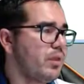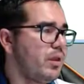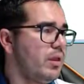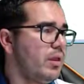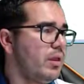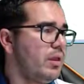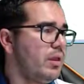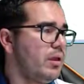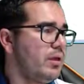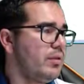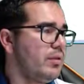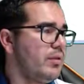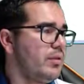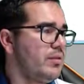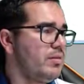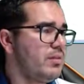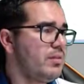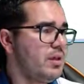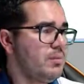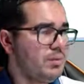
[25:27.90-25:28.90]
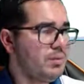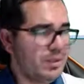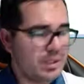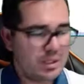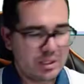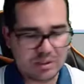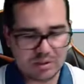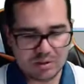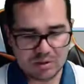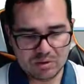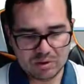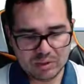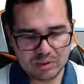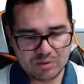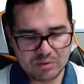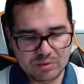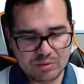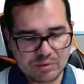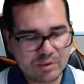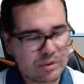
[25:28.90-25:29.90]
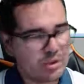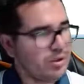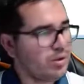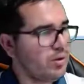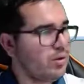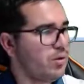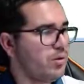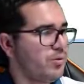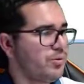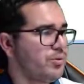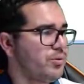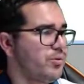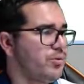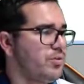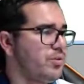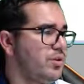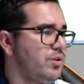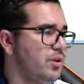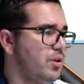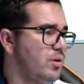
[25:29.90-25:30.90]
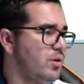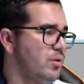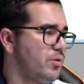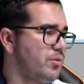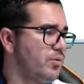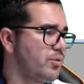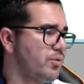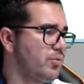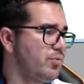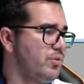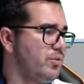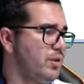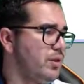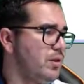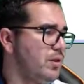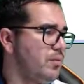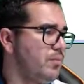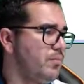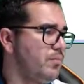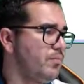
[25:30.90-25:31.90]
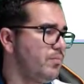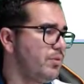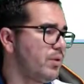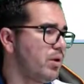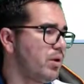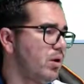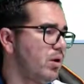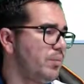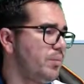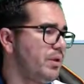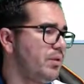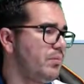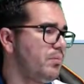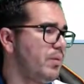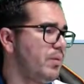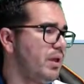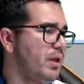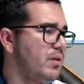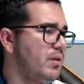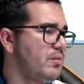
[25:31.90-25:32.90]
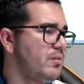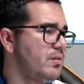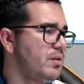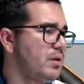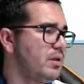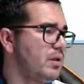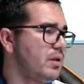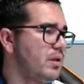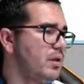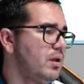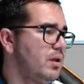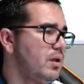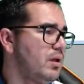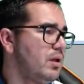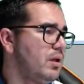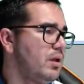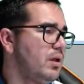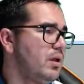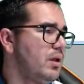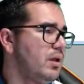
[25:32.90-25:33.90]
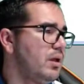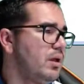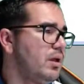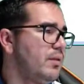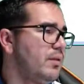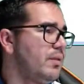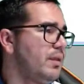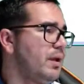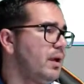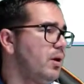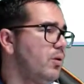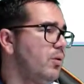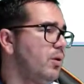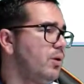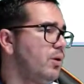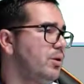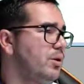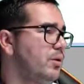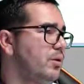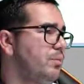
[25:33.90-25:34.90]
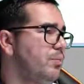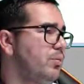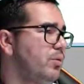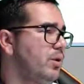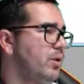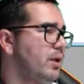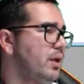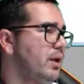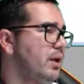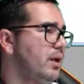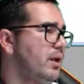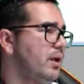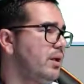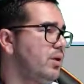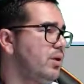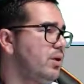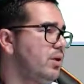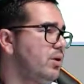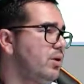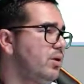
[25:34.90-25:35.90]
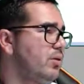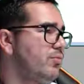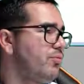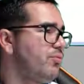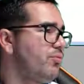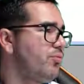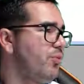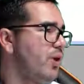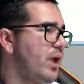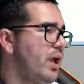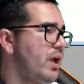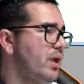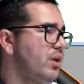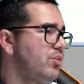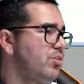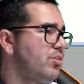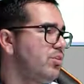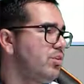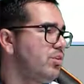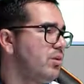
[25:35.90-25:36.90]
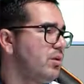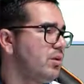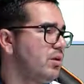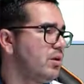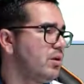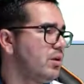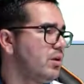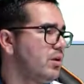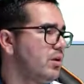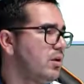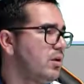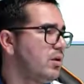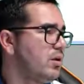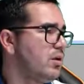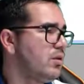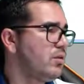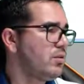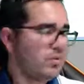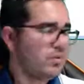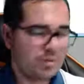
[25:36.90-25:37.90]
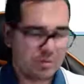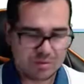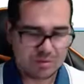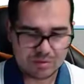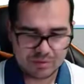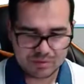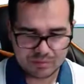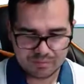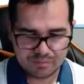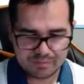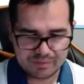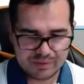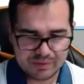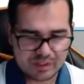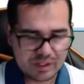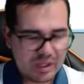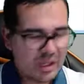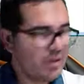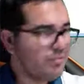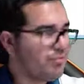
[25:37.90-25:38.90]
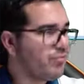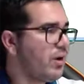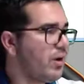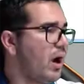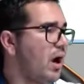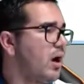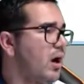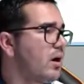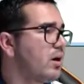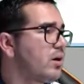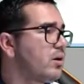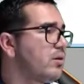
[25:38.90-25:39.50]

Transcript: The same thing I'm gonna do here. Control C, Control V, copy and paste. Now I'm gonna put it like here French. So FR